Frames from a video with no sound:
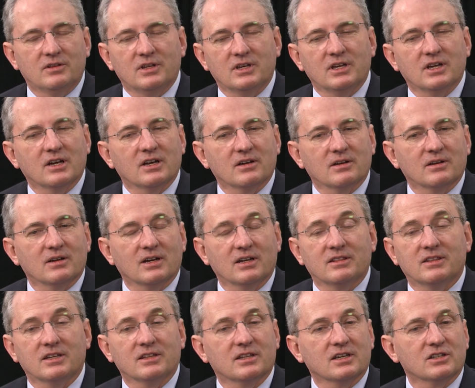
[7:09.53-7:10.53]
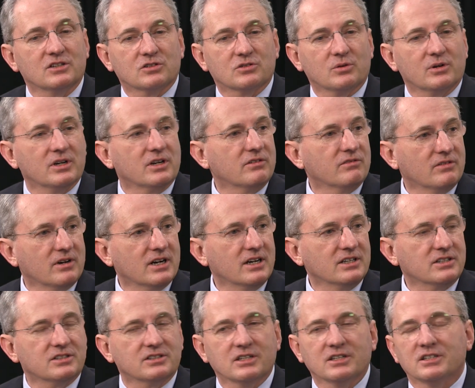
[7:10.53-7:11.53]
I think that's great
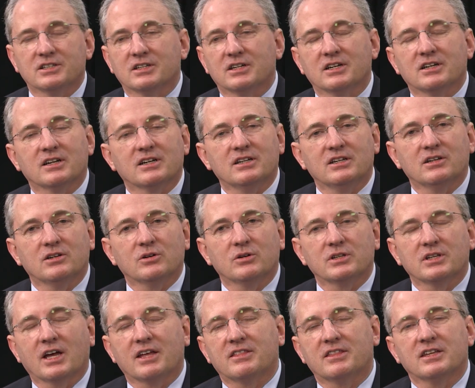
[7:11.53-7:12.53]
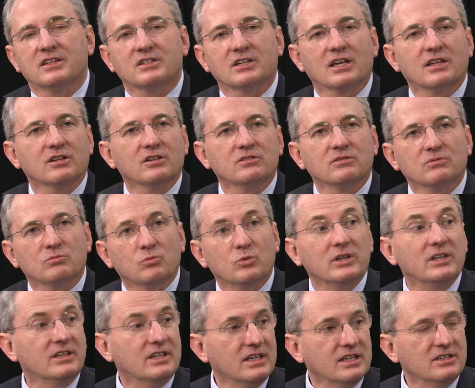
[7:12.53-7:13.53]
advice, and as I
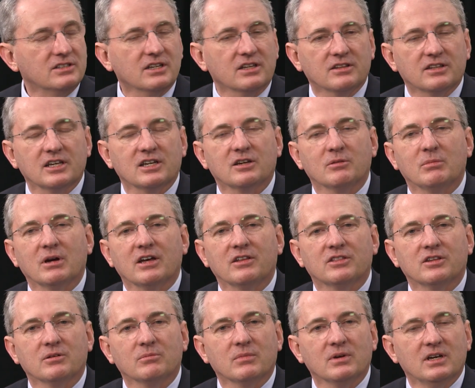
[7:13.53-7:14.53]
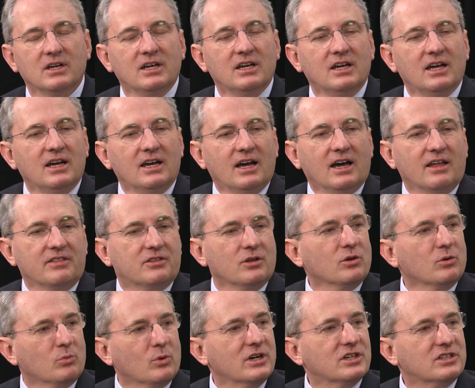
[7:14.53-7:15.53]
read these and think about them,
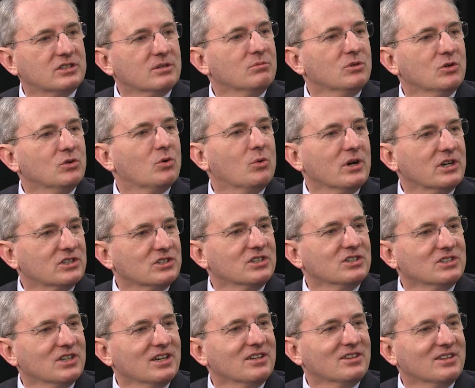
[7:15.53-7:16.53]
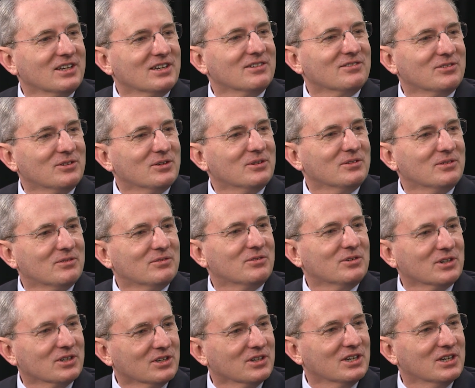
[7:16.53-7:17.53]
they'll raise some new questions, I think, for
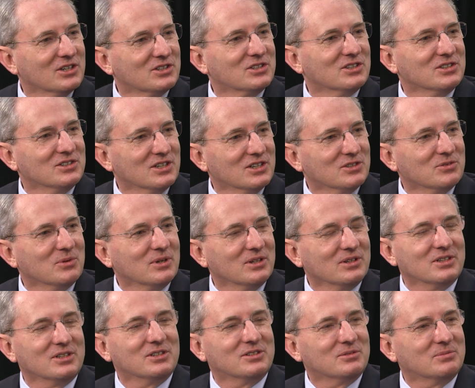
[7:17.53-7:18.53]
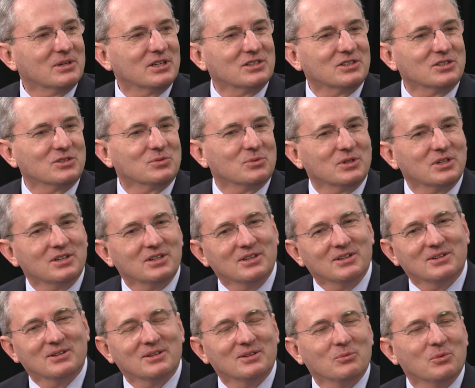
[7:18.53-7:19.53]
clinicians as well as patients. What do
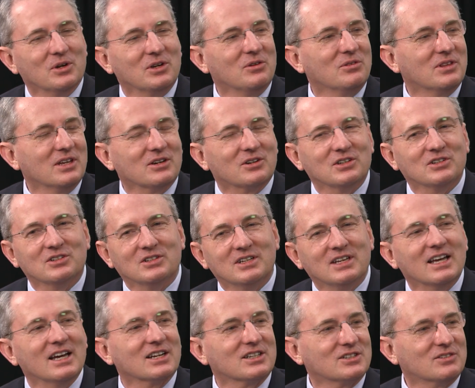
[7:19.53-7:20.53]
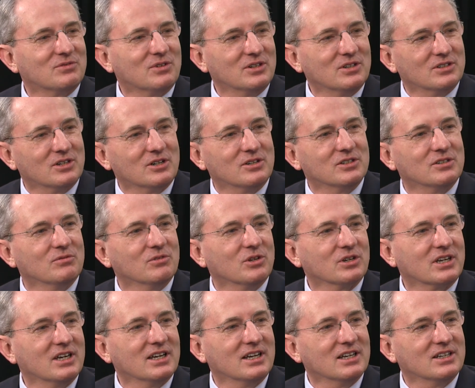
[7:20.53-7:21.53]
you think is next in terms of
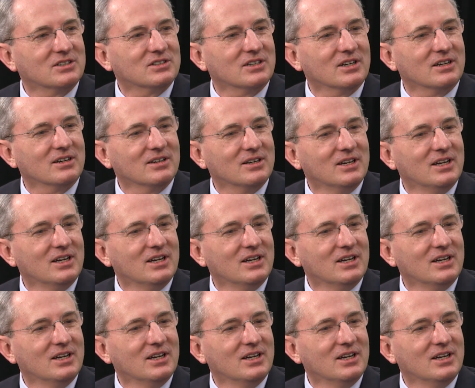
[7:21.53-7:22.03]
looking at